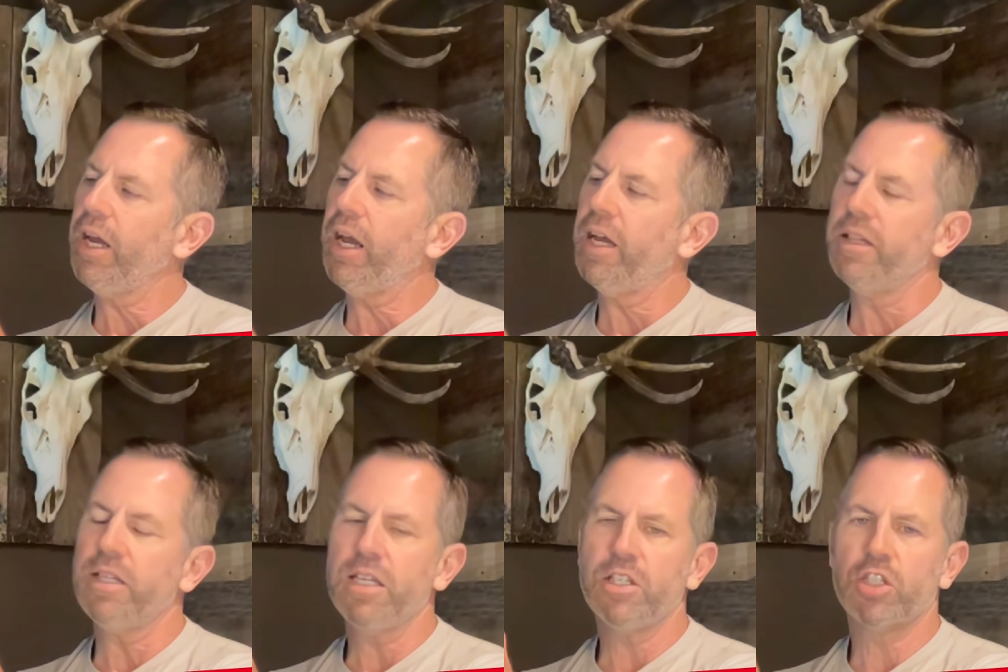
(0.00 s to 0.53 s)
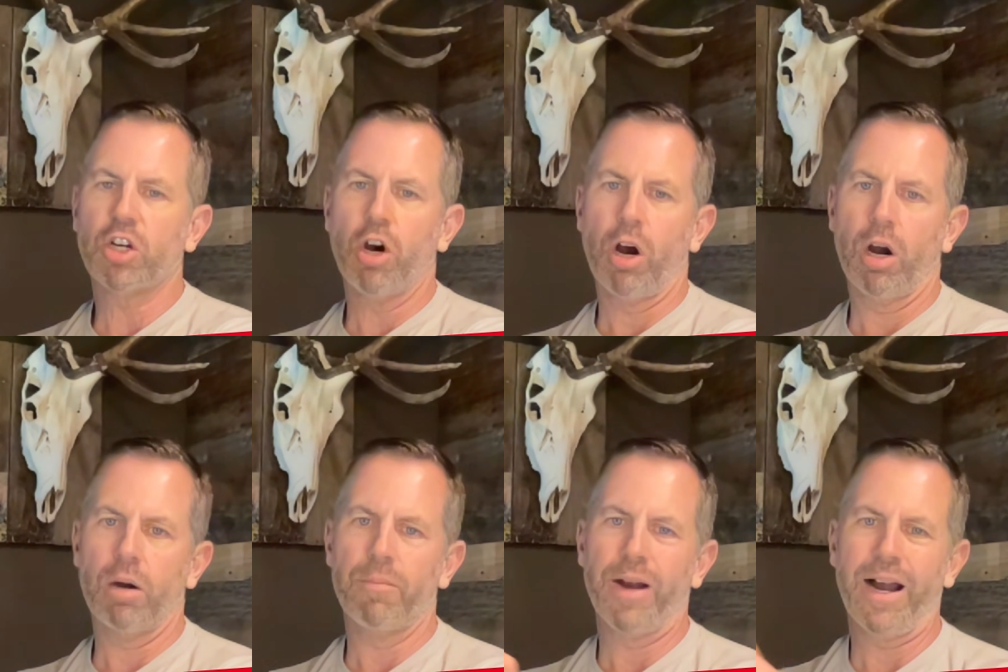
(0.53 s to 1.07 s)
And these
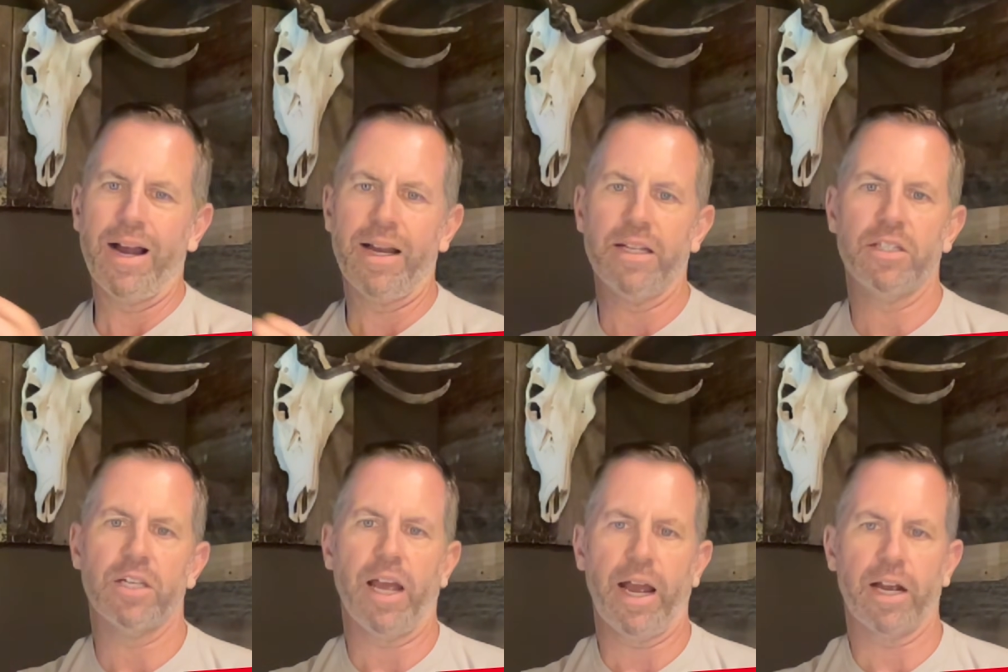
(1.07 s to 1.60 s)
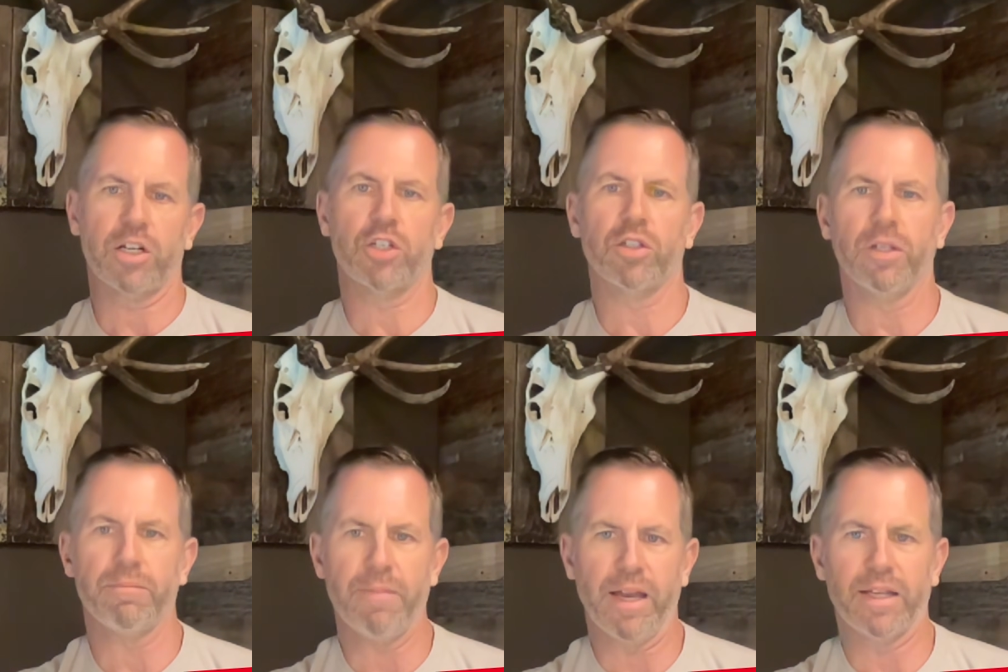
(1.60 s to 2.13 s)
carbides
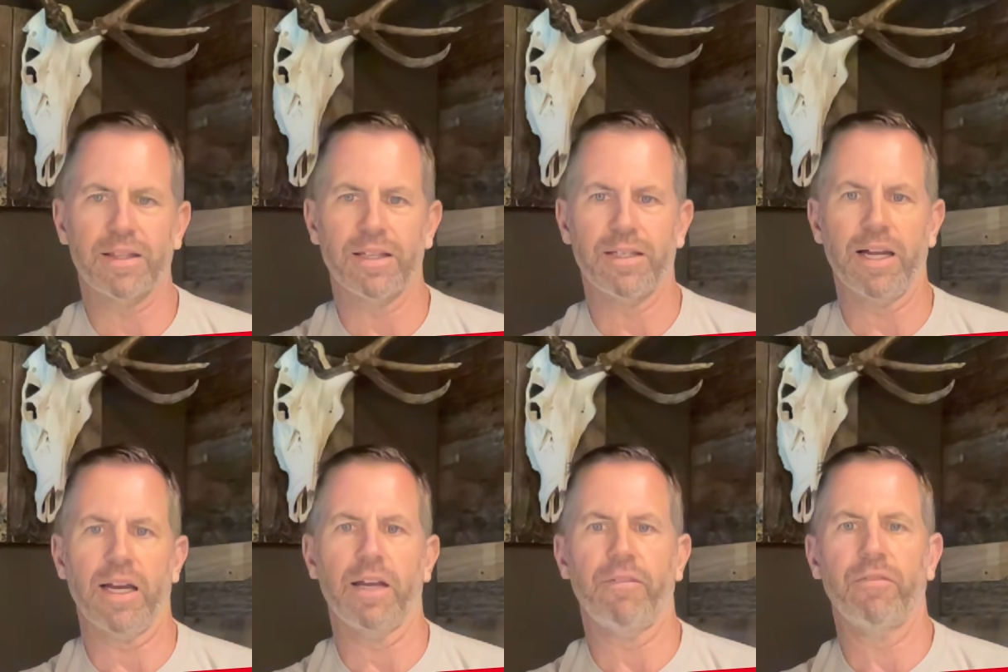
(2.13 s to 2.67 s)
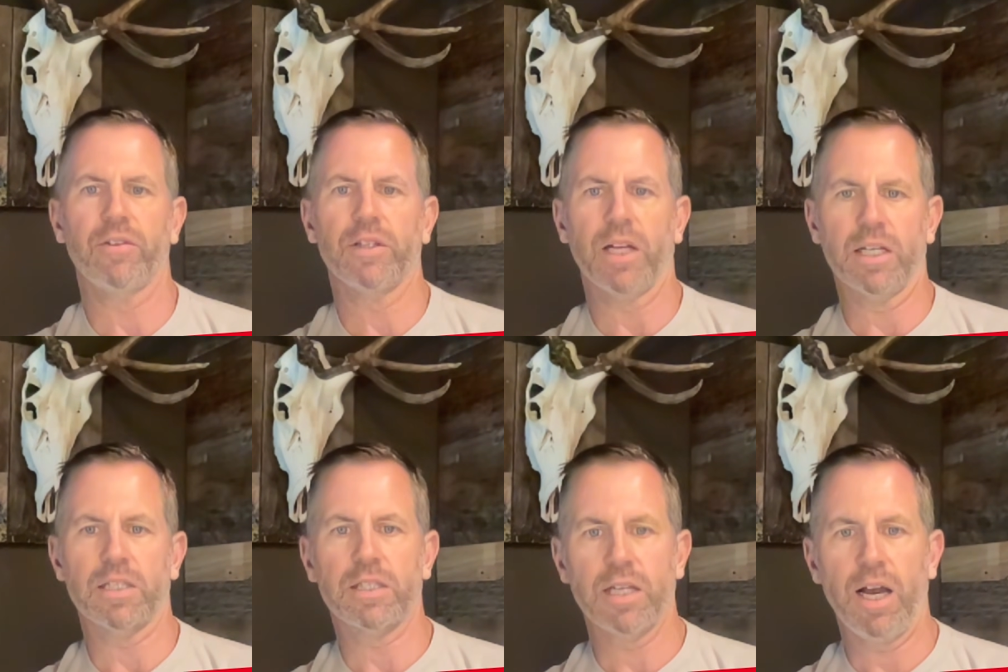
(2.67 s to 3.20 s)
actually make the knife
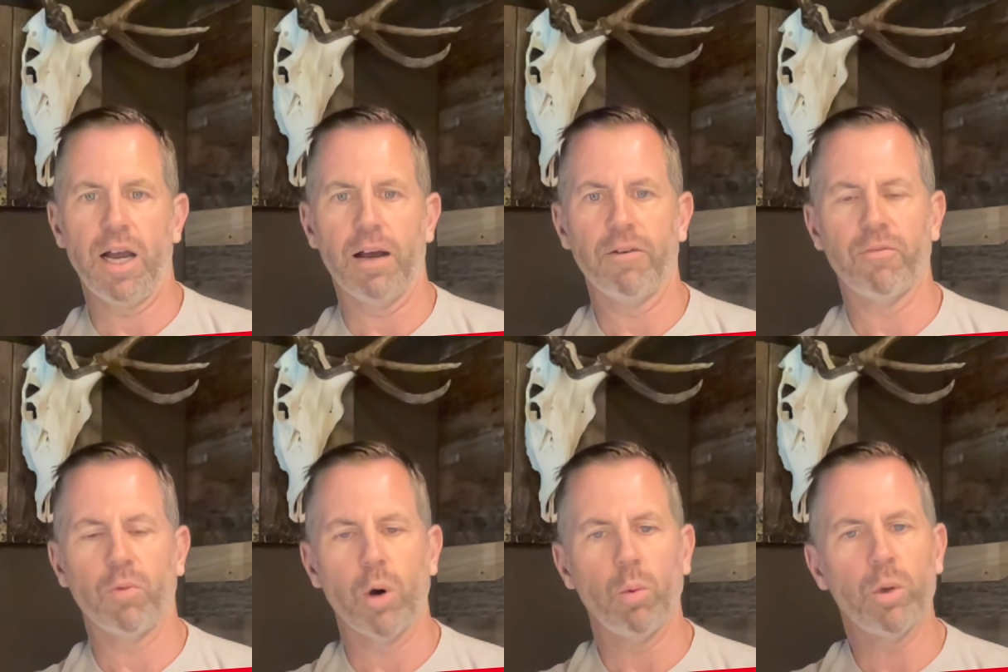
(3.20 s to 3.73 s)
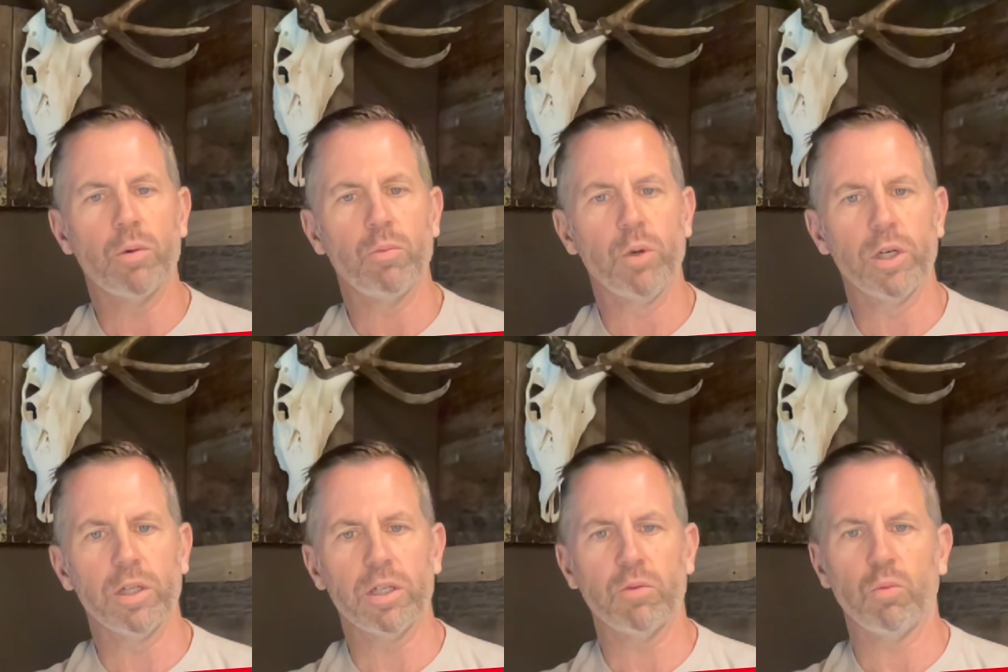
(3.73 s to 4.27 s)
less tough. What we
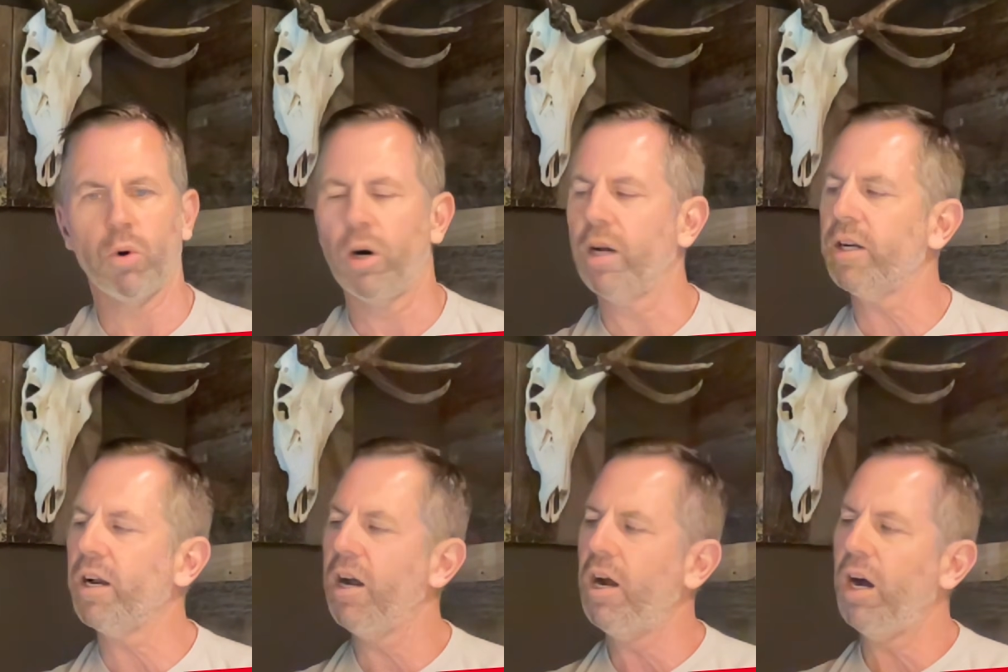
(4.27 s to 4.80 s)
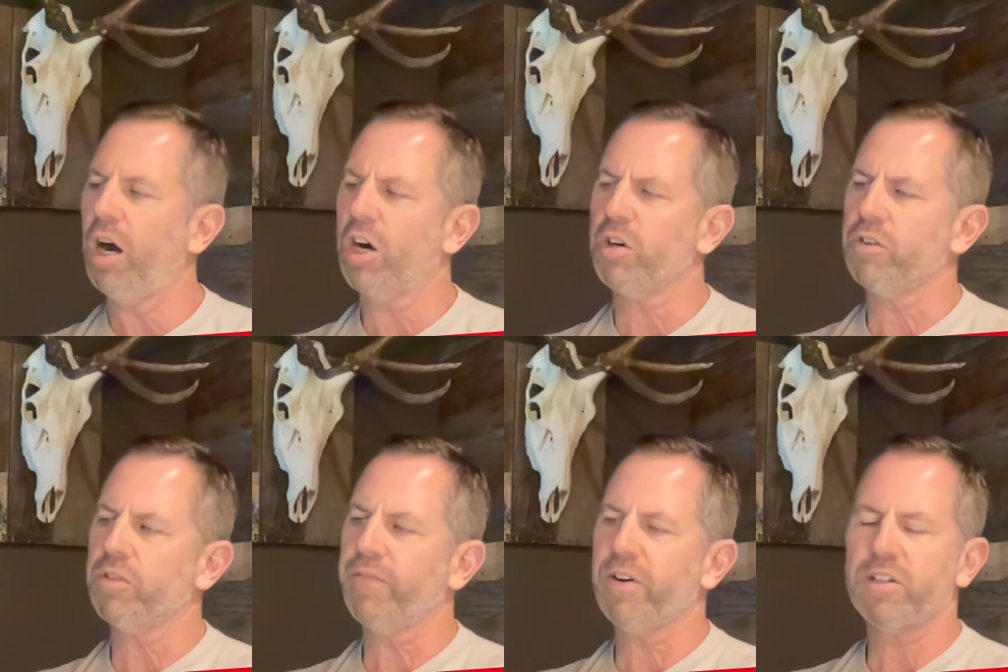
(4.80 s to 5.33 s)
really want
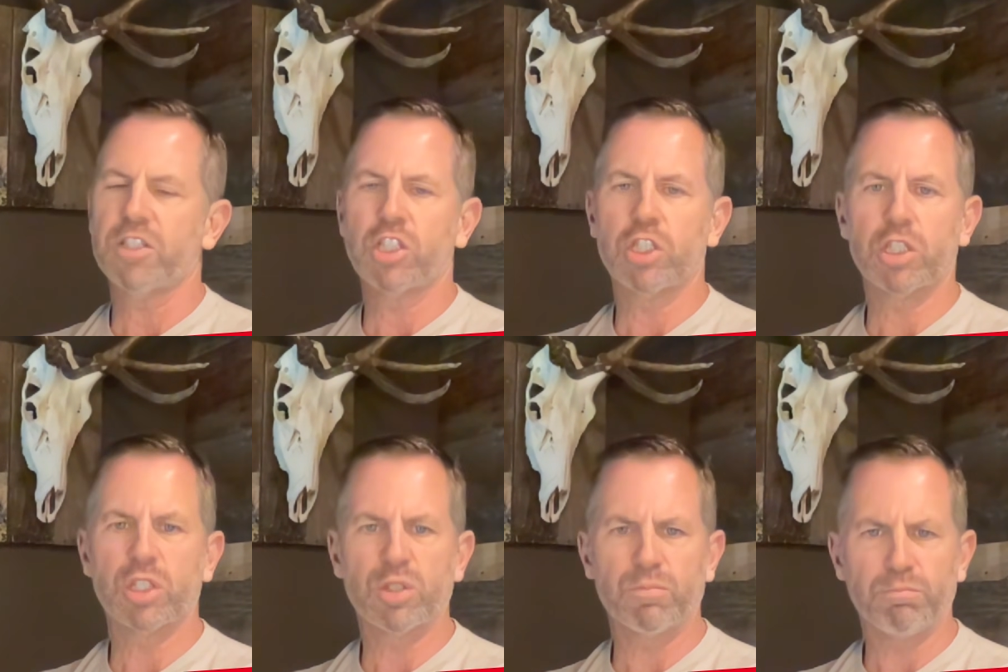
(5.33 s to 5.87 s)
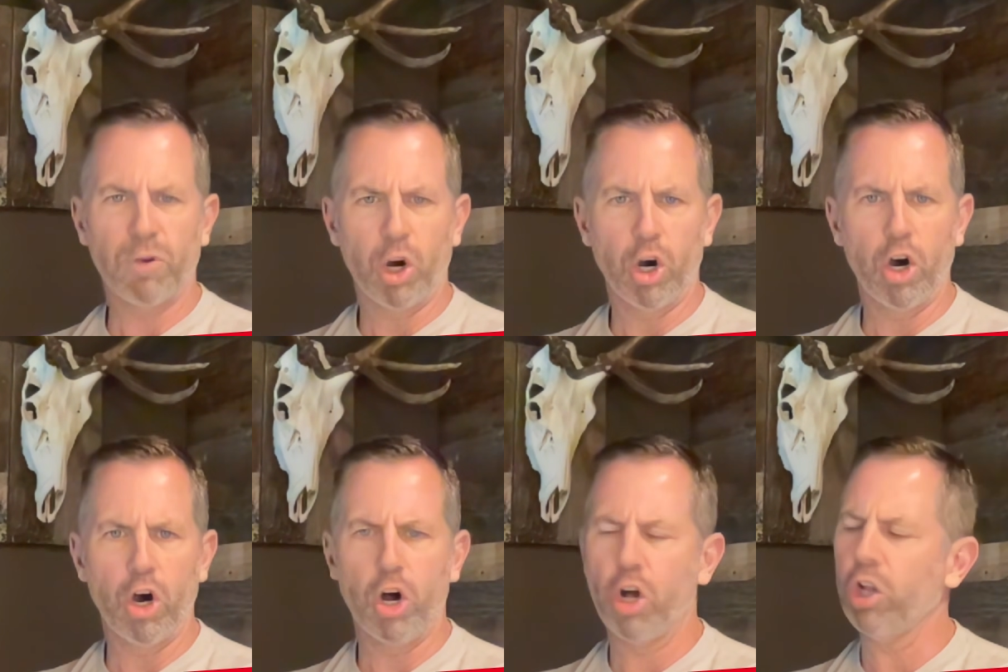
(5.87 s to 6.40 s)
are very
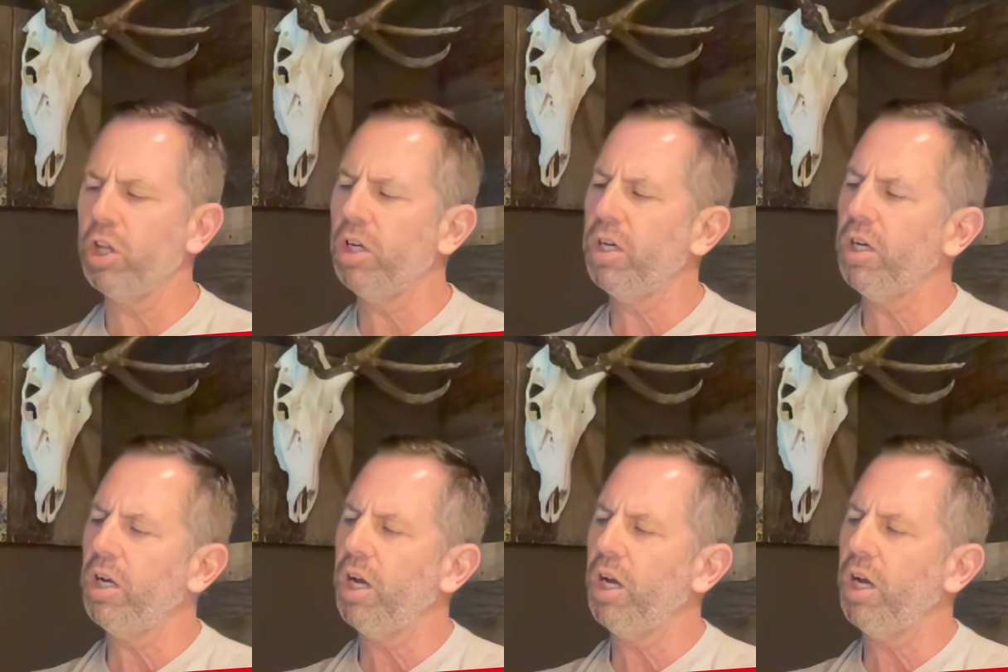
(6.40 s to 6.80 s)
small,